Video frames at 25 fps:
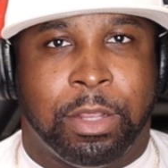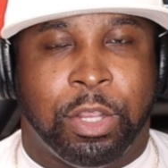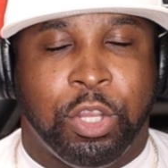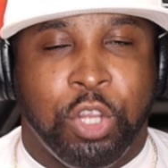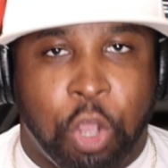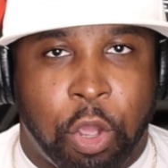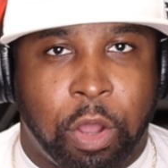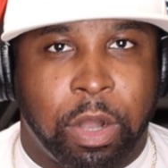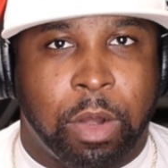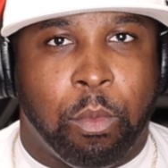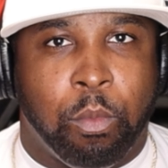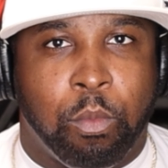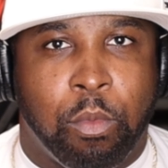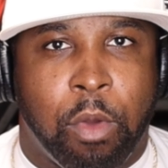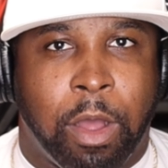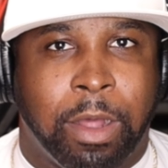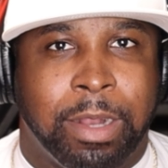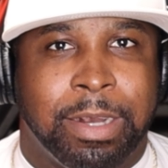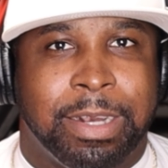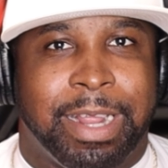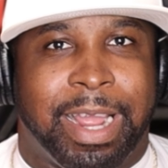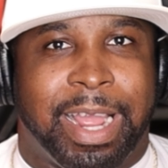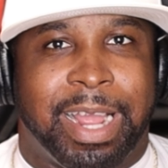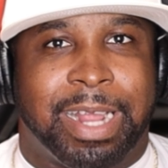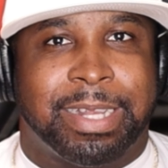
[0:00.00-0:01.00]
You're the
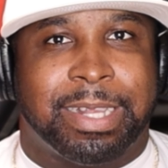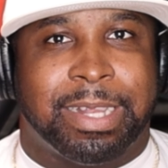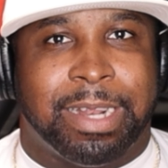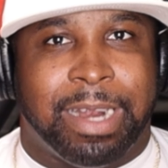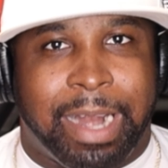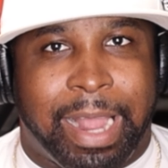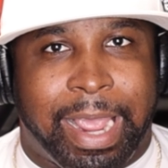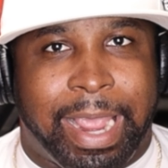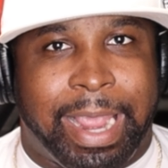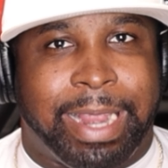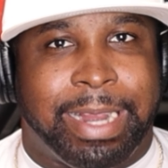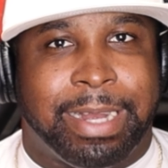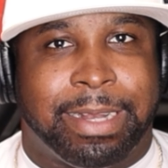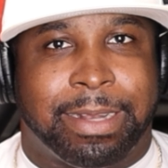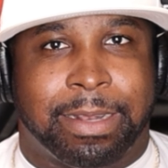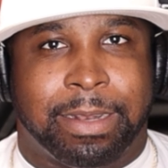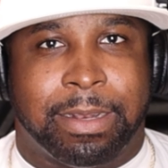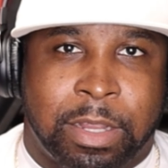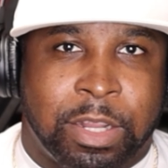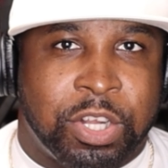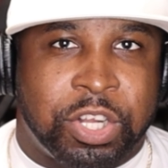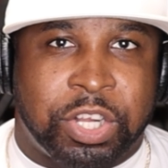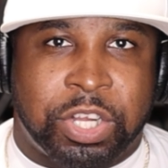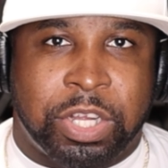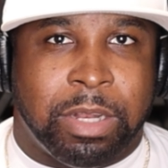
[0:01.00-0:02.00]
one that's late.
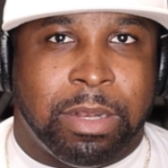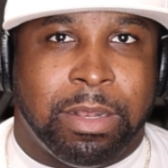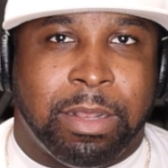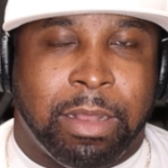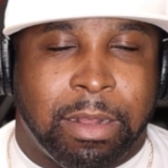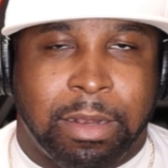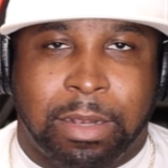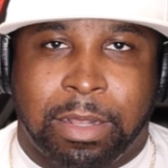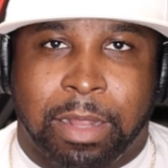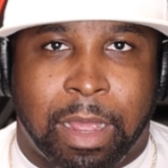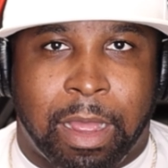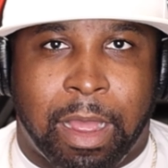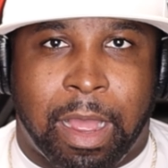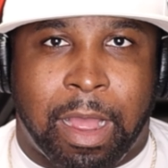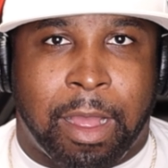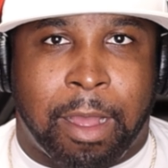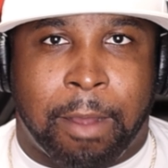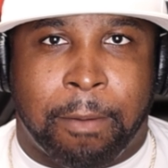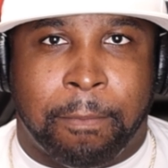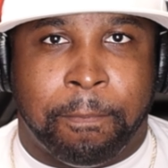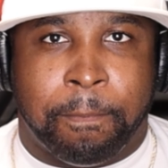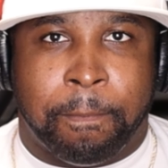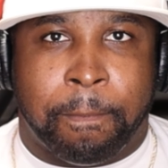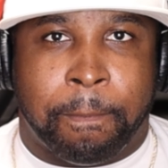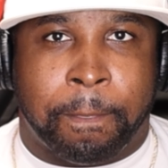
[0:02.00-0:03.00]

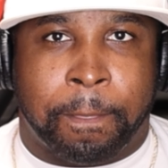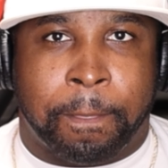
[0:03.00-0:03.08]
The